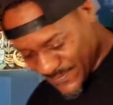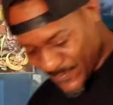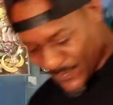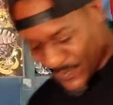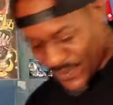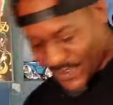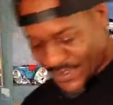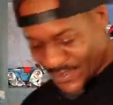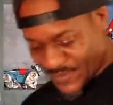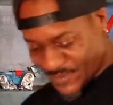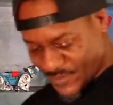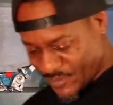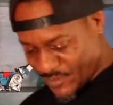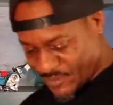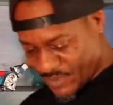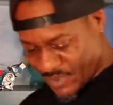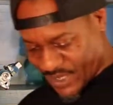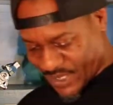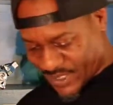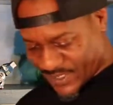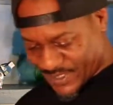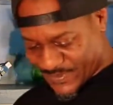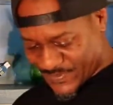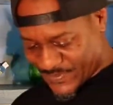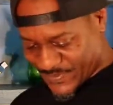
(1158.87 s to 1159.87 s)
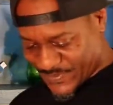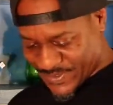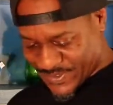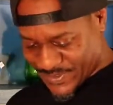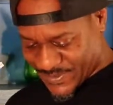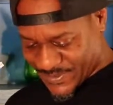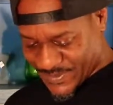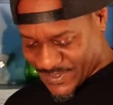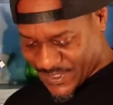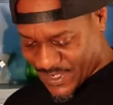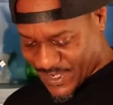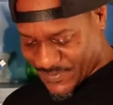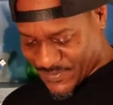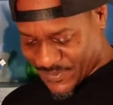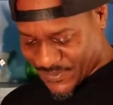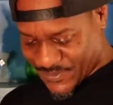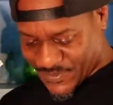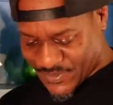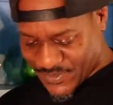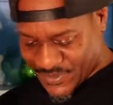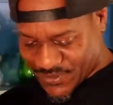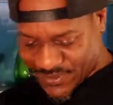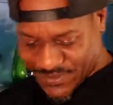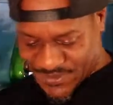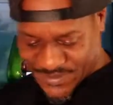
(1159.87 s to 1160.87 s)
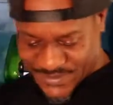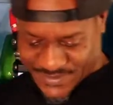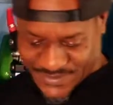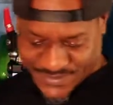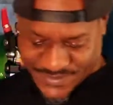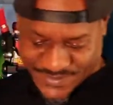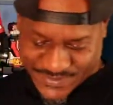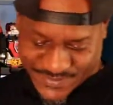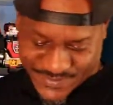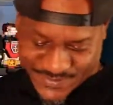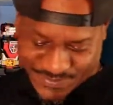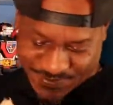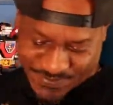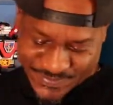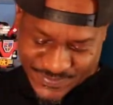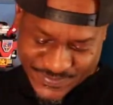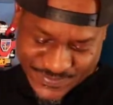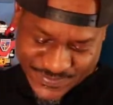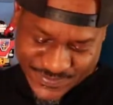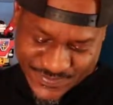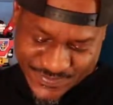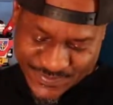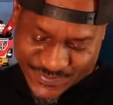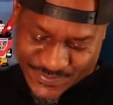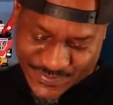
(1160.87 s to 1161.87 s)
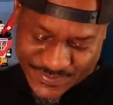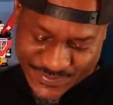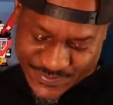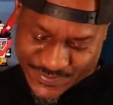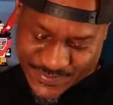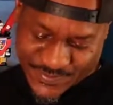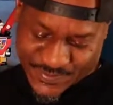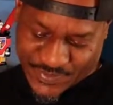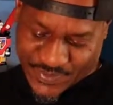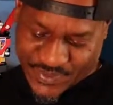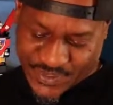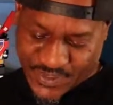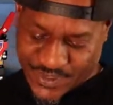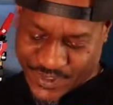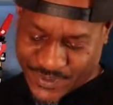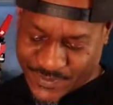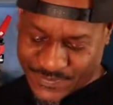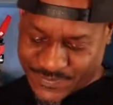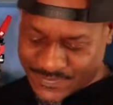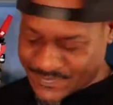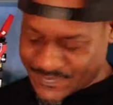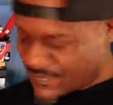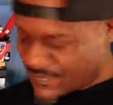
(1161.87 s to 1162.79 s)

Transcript: while they were packing my comic book. Big up.